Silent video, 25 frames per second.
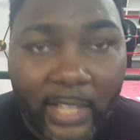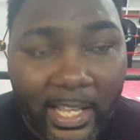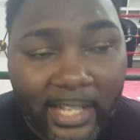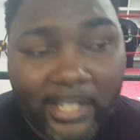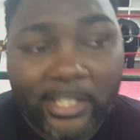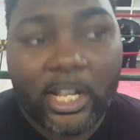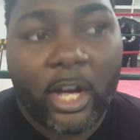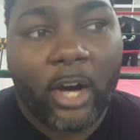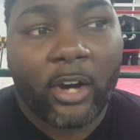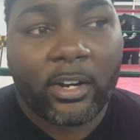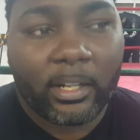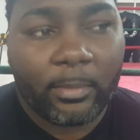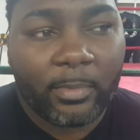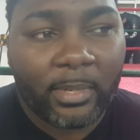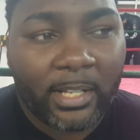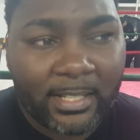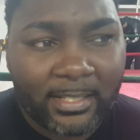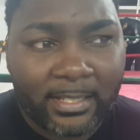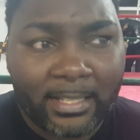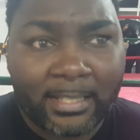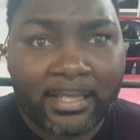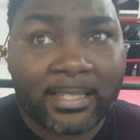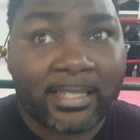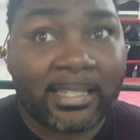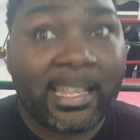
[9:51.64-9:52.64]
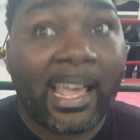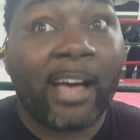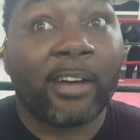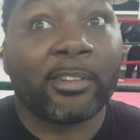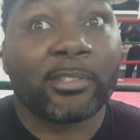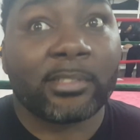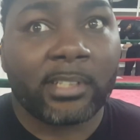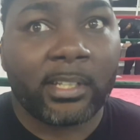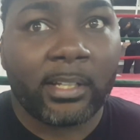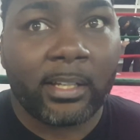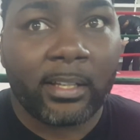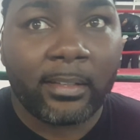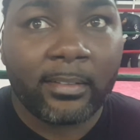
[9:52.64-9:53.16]
They talking because it sounds
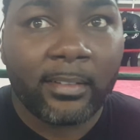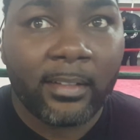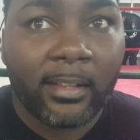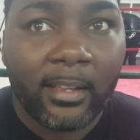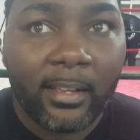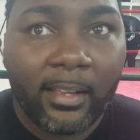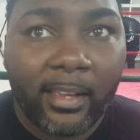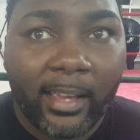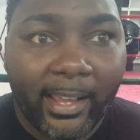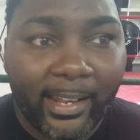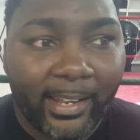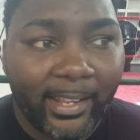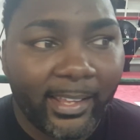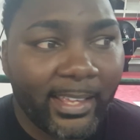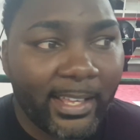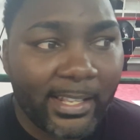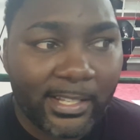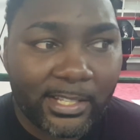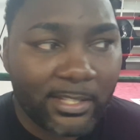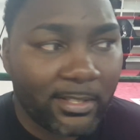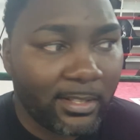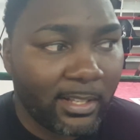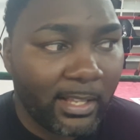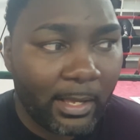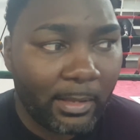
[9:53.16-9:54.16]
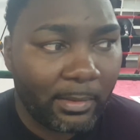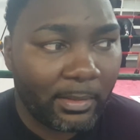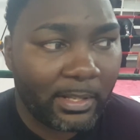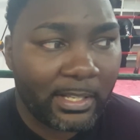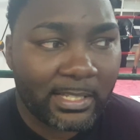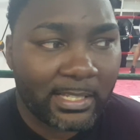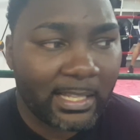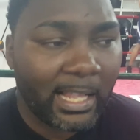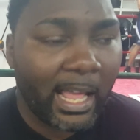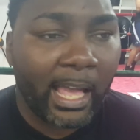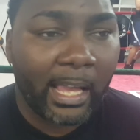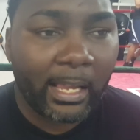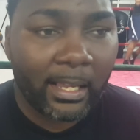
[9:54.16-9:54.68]
good, and
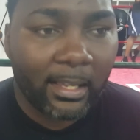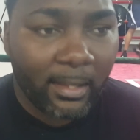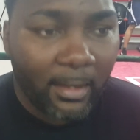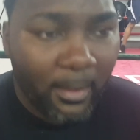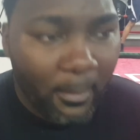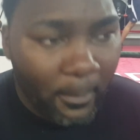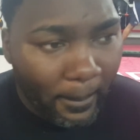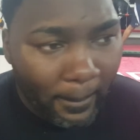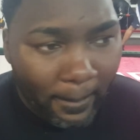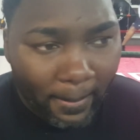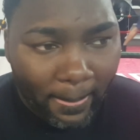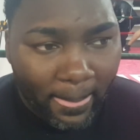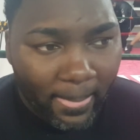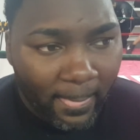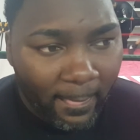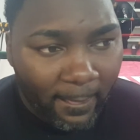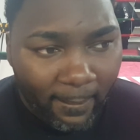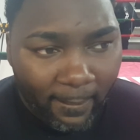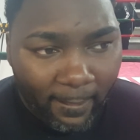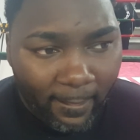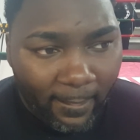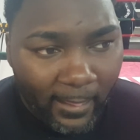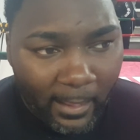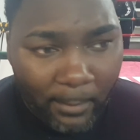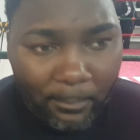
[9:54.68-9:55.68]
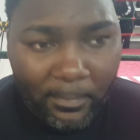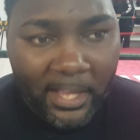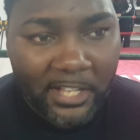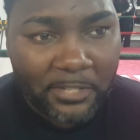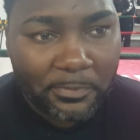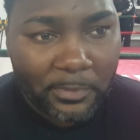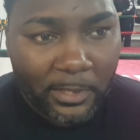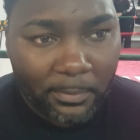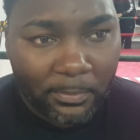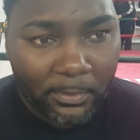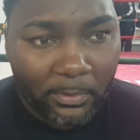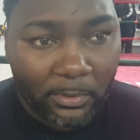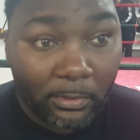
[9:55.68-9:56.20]
it's like it makes
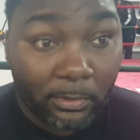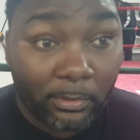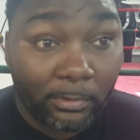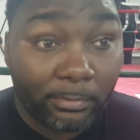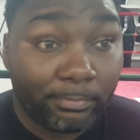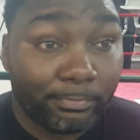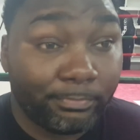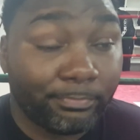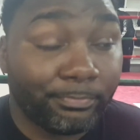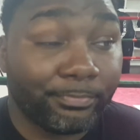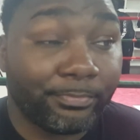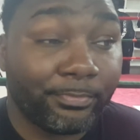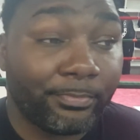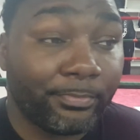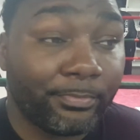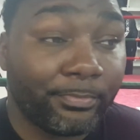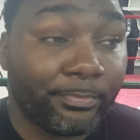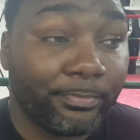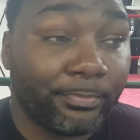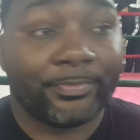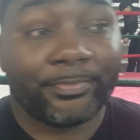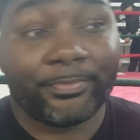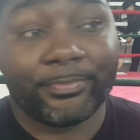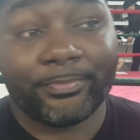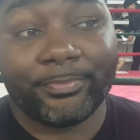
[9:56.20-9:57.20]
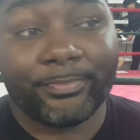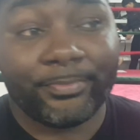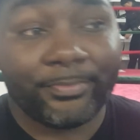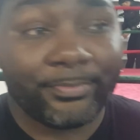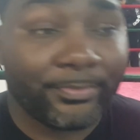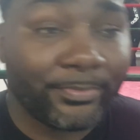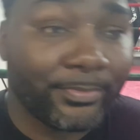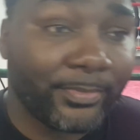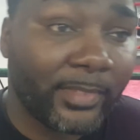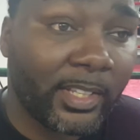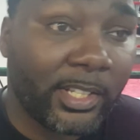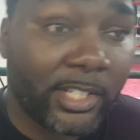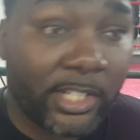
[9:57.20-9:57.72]
people
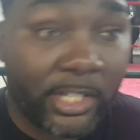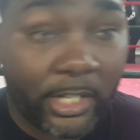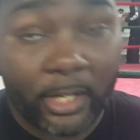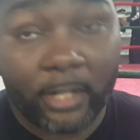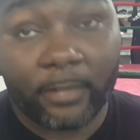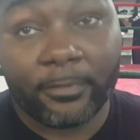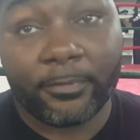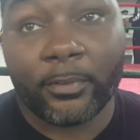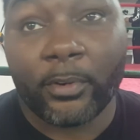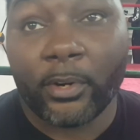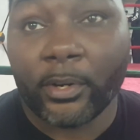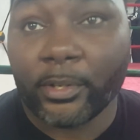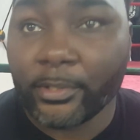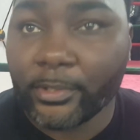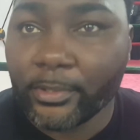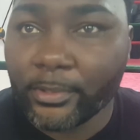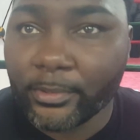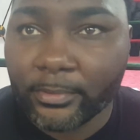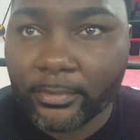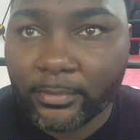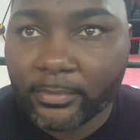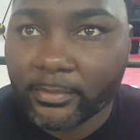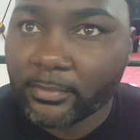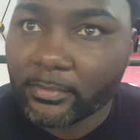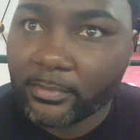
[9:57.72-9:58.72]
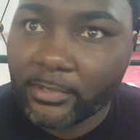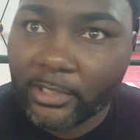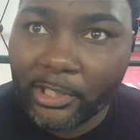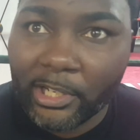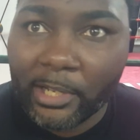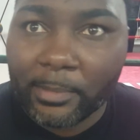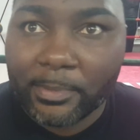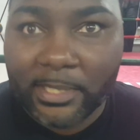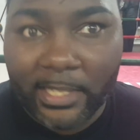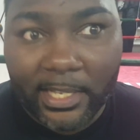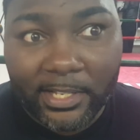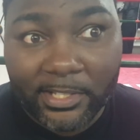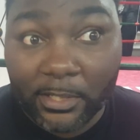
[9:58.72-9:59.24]
cheer for you. You know what I'm
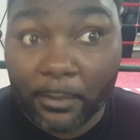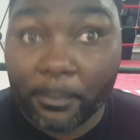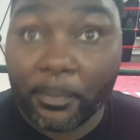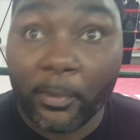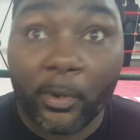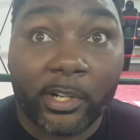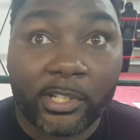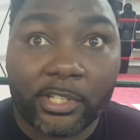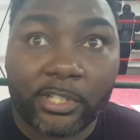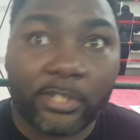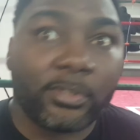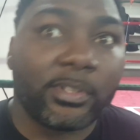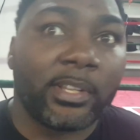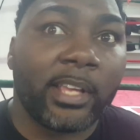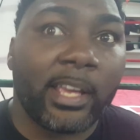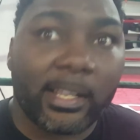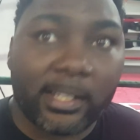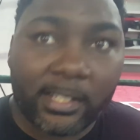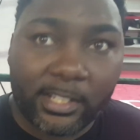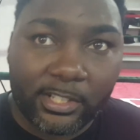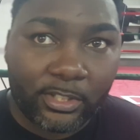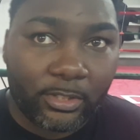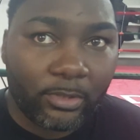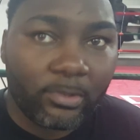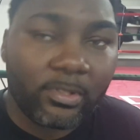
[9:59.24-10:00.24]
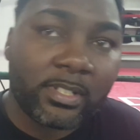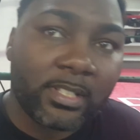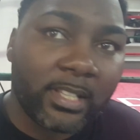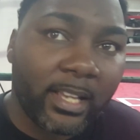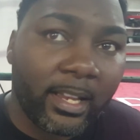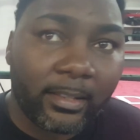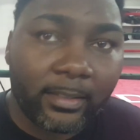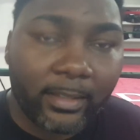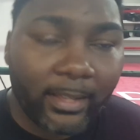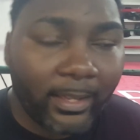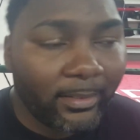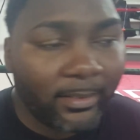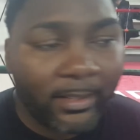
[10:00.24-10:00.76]
saying? Support you then because you said
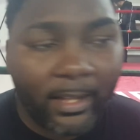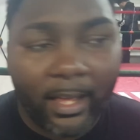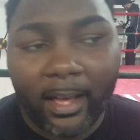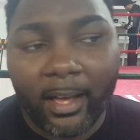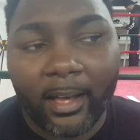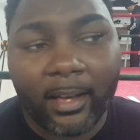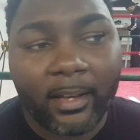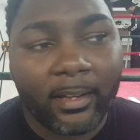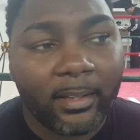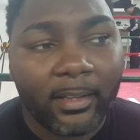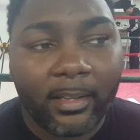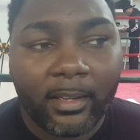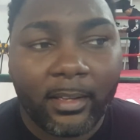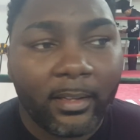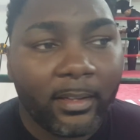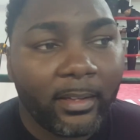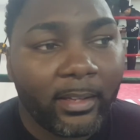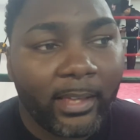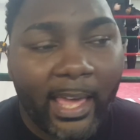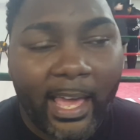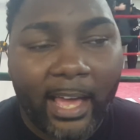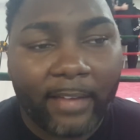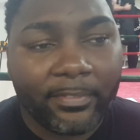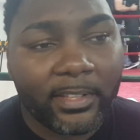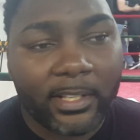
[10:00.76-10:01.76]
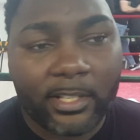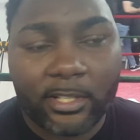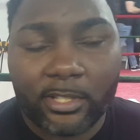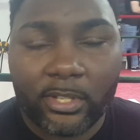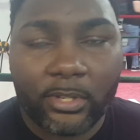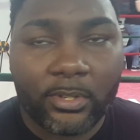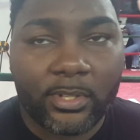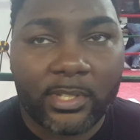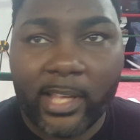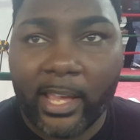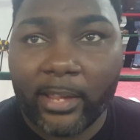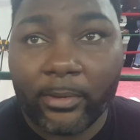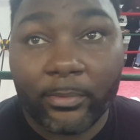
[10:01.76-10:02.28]
that. Nah, half these dudes
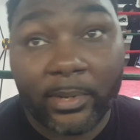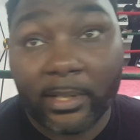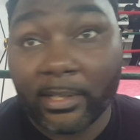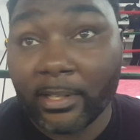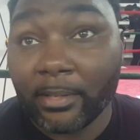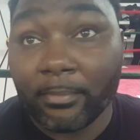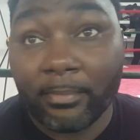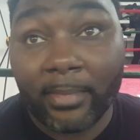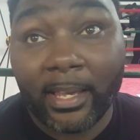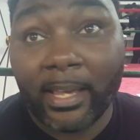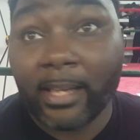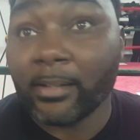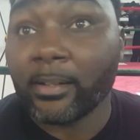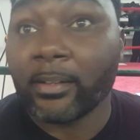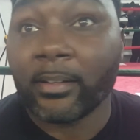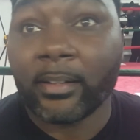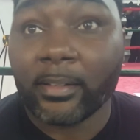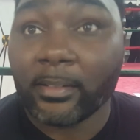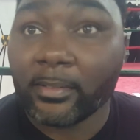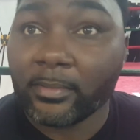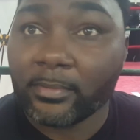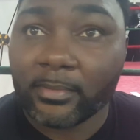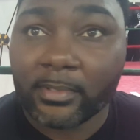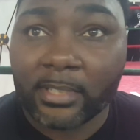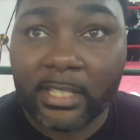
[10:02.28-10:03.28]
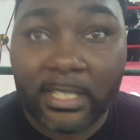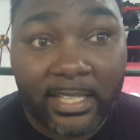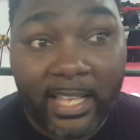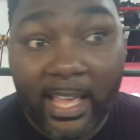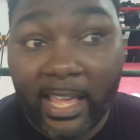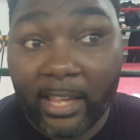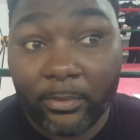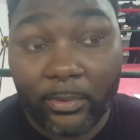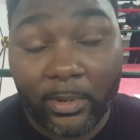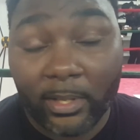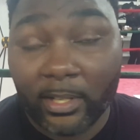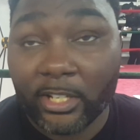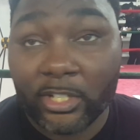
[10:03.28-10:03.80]
ain't really meaning it because they ain't
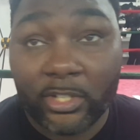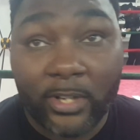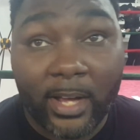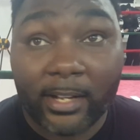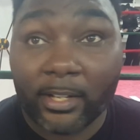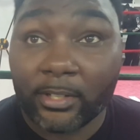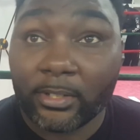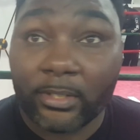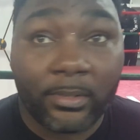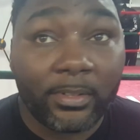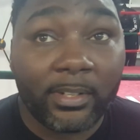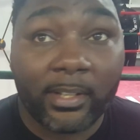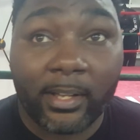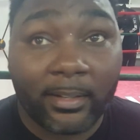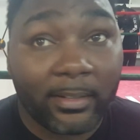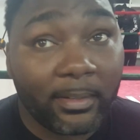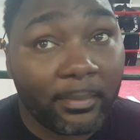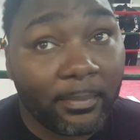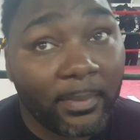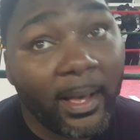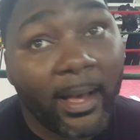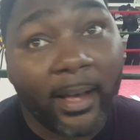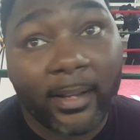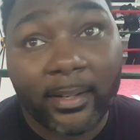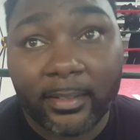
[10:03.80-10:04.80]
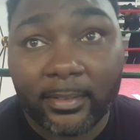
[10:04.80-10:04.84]
really trying to do nothing about it.